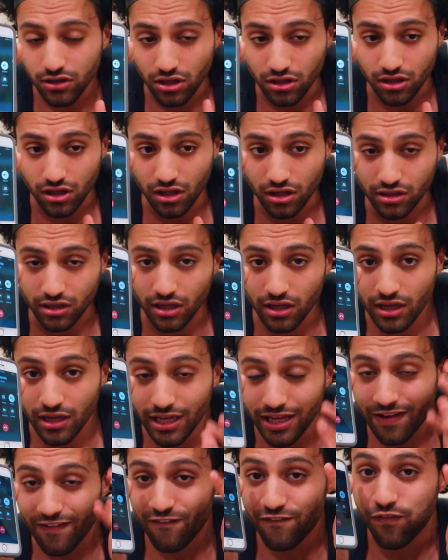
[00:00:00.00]
Look,
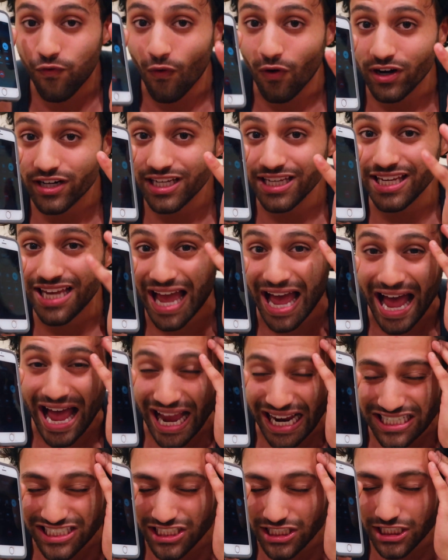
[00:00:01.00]
Forky
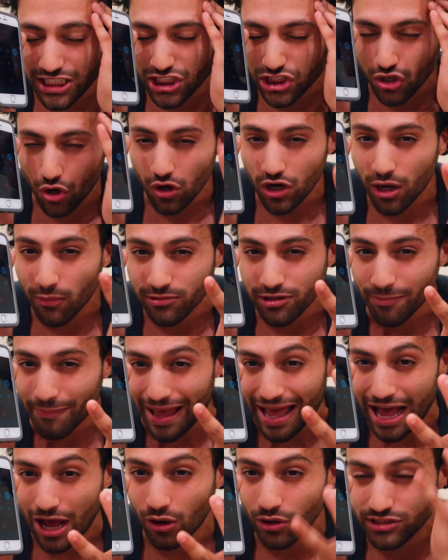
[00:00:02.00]
actually showed up to
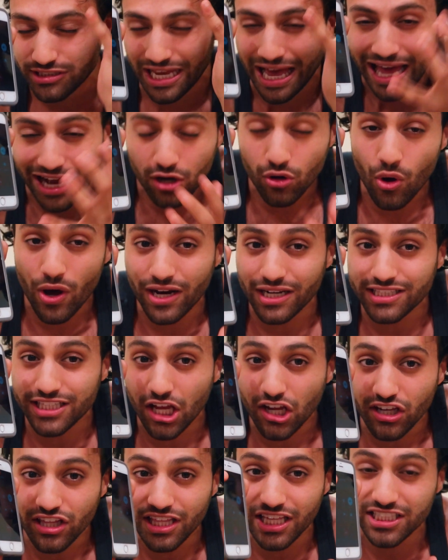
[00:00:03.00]
my house. I don't know how to
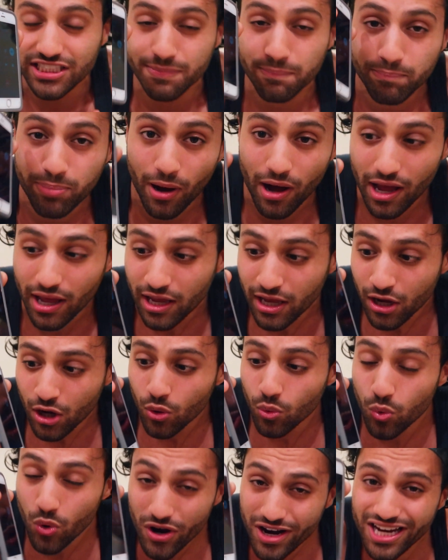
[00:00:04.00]
tell you this, but
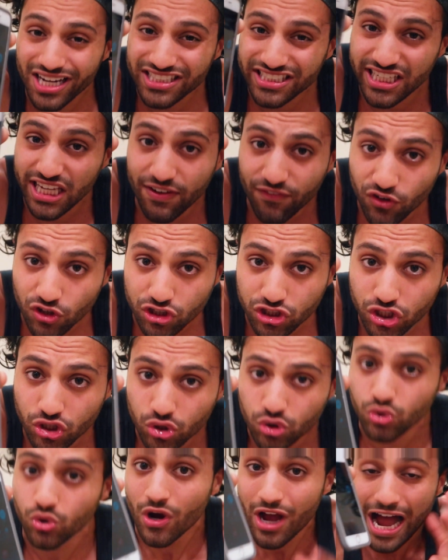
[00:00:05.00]
Woody's evil
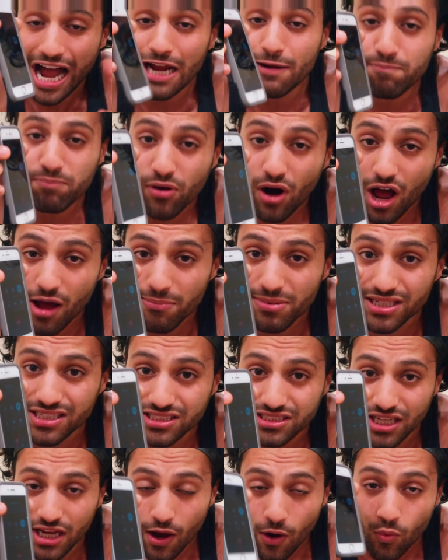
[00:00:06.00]
too. I
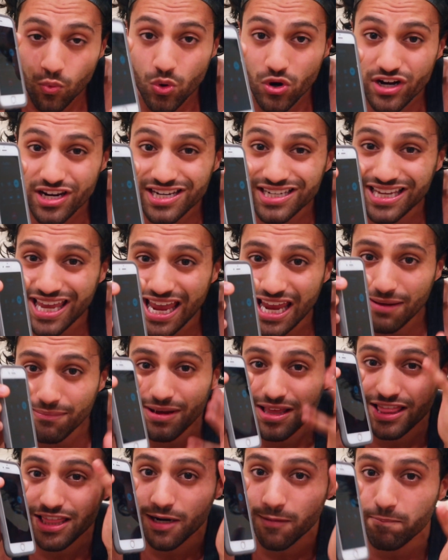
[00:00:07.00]
promise. Woody came
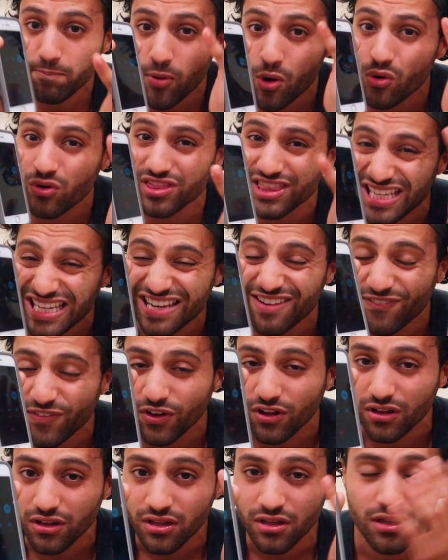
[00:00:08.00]
and they're both
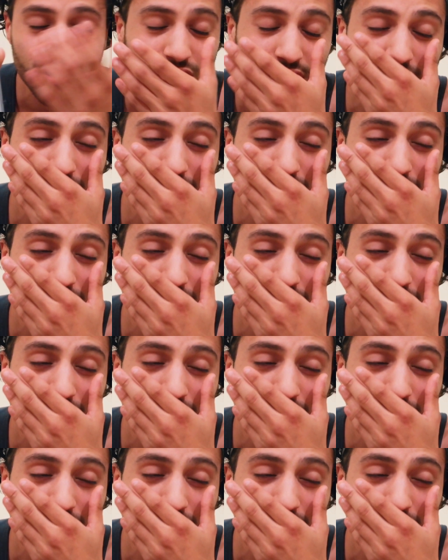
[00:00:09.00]
evil.